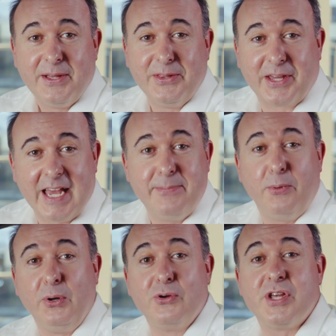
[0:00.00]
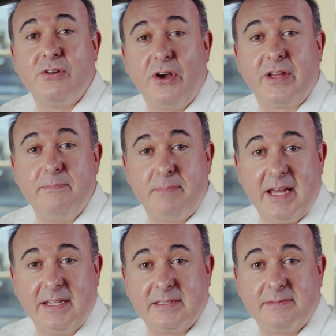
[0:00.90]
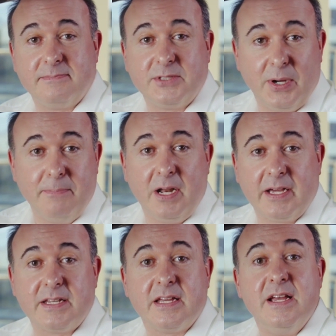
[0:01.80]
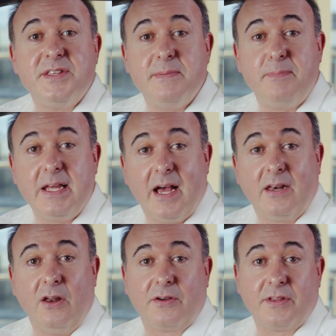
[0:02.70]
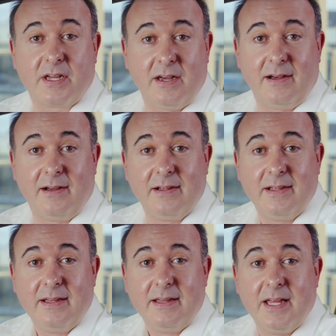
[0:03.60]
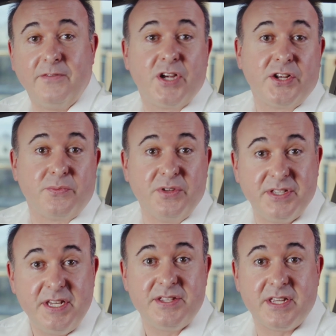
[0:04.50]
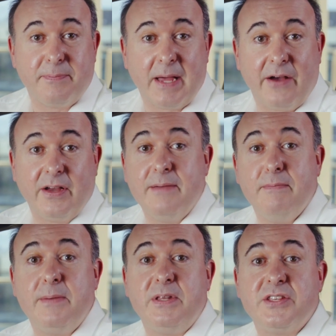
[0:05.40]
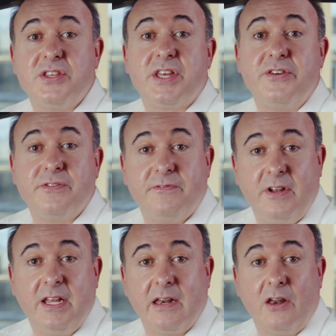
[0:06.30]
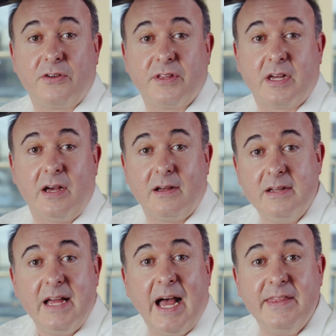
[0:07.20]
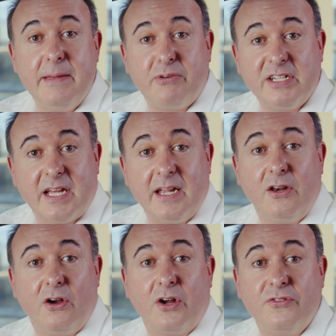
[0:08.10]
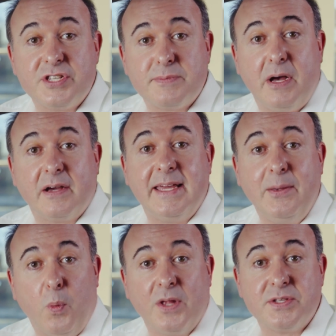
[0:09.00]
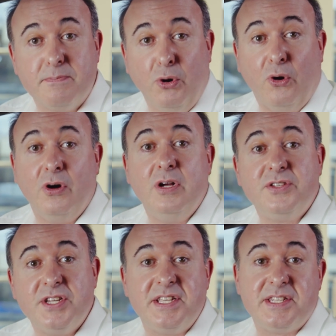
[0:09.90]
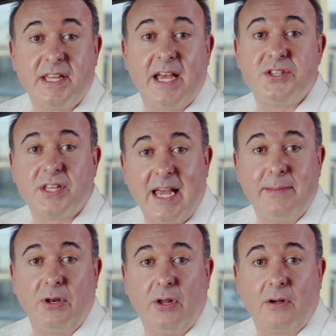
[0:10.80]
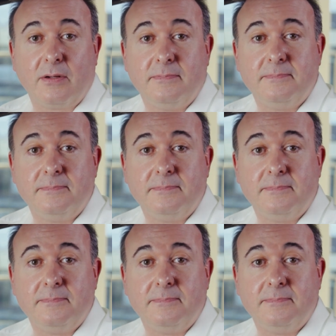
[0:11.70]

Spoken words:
The cable will also lock in place. To unplug it, simply unlock the car. If charging with DC power, it may be necessary to fully unlock the car and then press unlock on the smart key once more to disengage the cable lock.